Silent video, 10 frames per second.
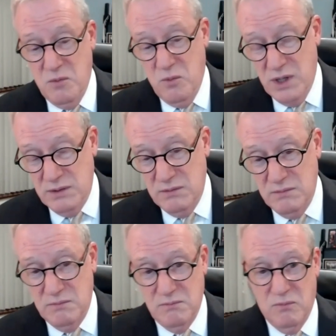
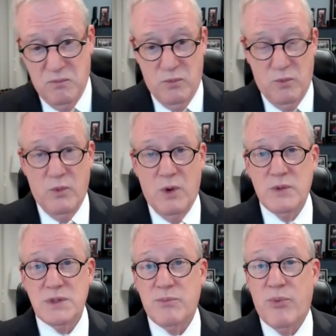What
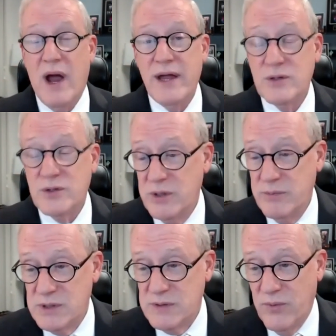was prior
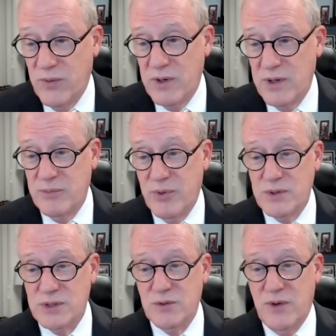treatments for? The
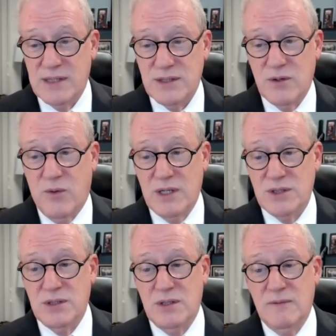person who asked the
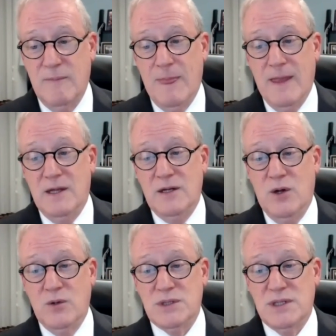question
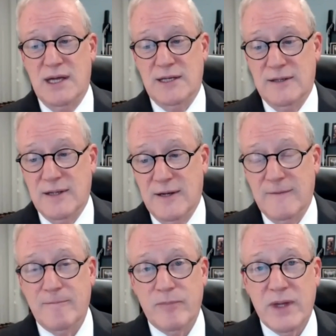notes that
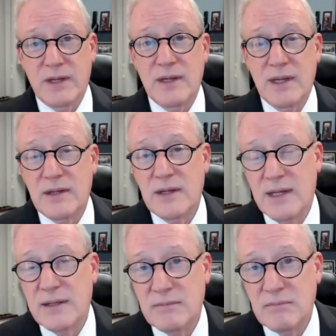
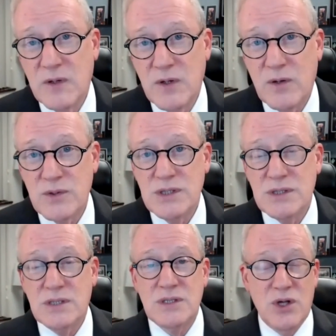you know, she's
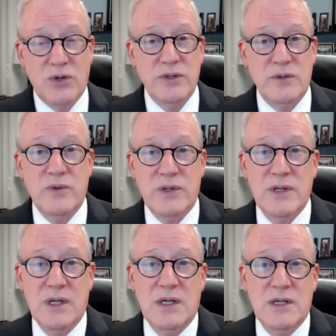consulted with
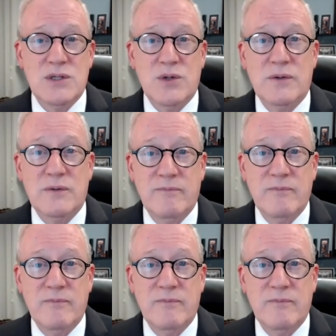certain